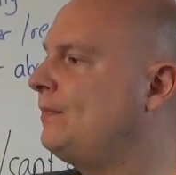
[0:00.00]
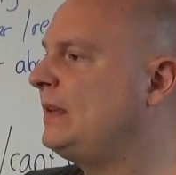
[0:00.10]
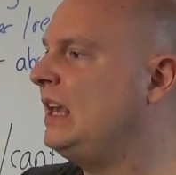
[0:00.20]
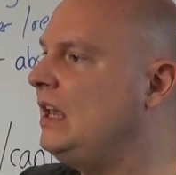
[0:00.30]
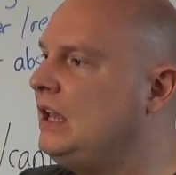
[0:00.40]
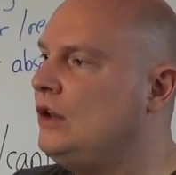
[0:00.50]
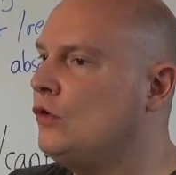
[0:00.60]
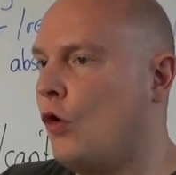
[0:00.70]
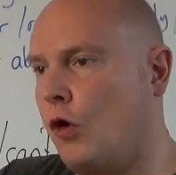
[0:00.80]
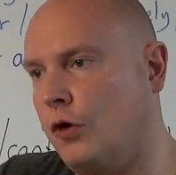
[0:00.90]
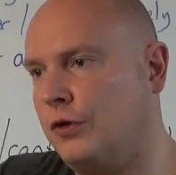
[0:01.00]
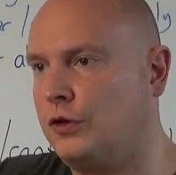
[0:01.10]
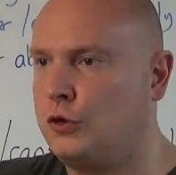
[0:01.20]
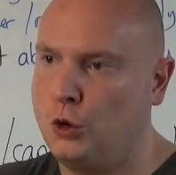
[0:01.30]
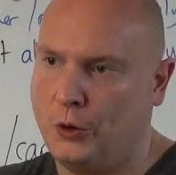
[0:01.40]
keen
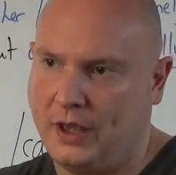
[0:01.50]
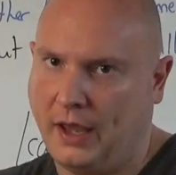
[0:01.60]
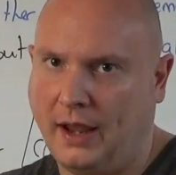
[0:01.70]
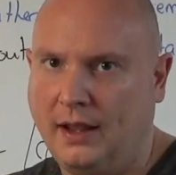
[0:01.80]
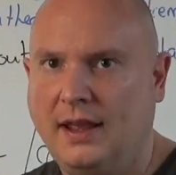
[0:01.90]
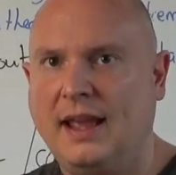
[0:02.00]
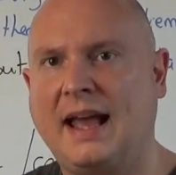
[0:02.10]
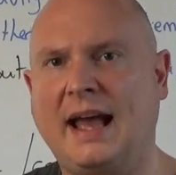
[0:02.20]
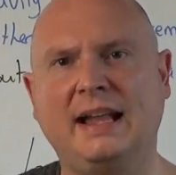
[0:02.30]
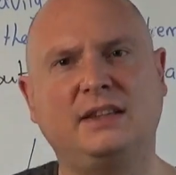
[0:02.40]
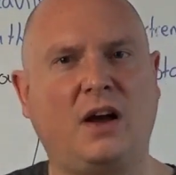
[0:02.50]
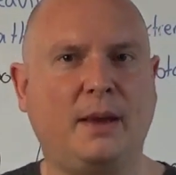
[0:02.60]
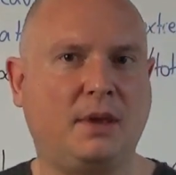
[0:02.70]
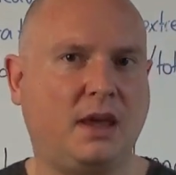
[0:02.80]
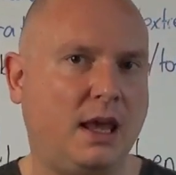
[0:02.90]
on cooking and
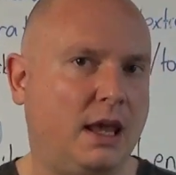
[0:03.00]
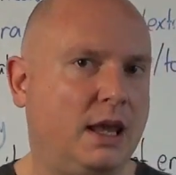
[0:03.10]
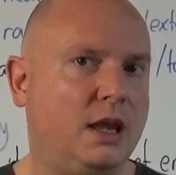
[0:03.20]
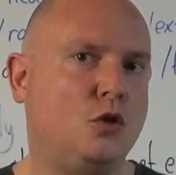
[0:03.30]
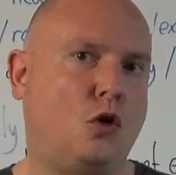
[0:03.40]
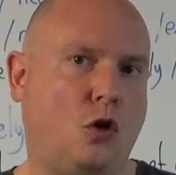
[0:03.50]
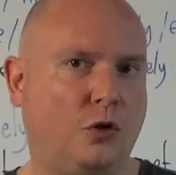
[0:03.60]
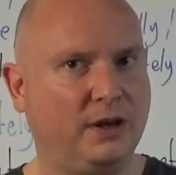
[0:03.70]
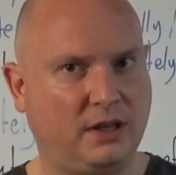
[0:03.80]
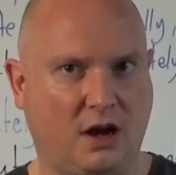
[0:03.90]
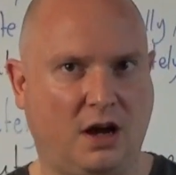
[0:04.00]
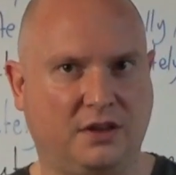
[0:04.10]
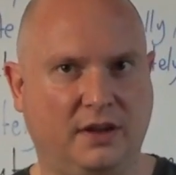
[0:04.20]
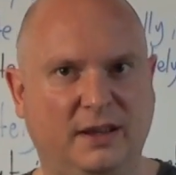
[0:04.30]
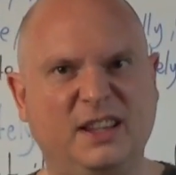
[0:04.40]
I'm keen on
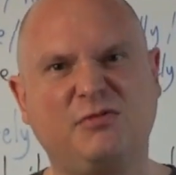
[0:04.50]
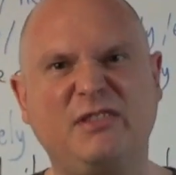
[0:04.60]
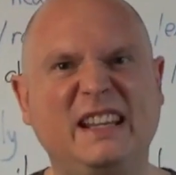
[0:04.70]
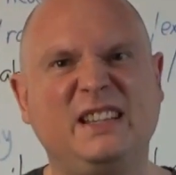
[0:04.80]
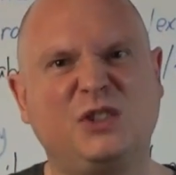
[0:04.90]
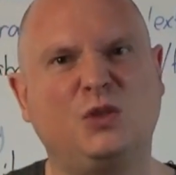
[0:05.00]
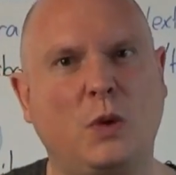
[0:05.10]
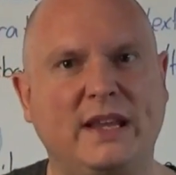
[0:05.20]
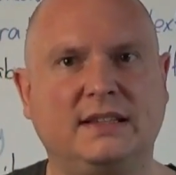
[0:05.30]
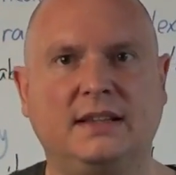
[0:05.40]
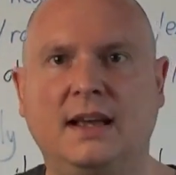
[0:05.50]
gardening. It's really sweet.